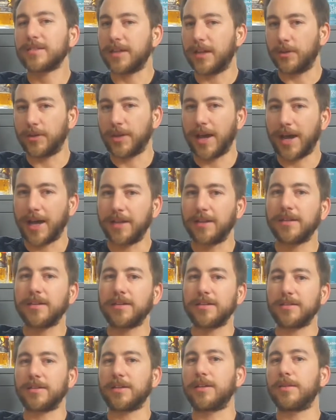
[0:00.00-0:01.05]
Now that
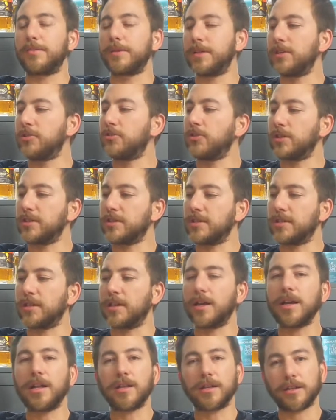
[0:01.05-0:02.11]
is going to be interesting,
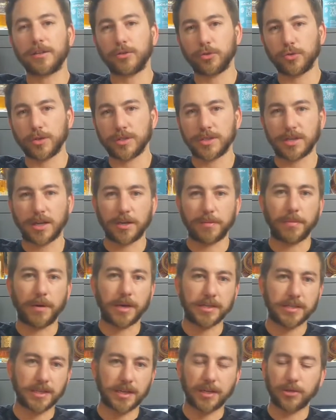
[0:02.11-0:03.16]
and I'm going to do a
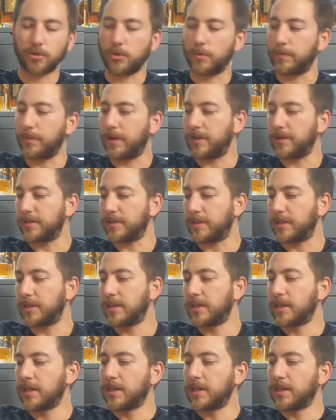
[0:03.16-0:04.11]
side-by-side comparison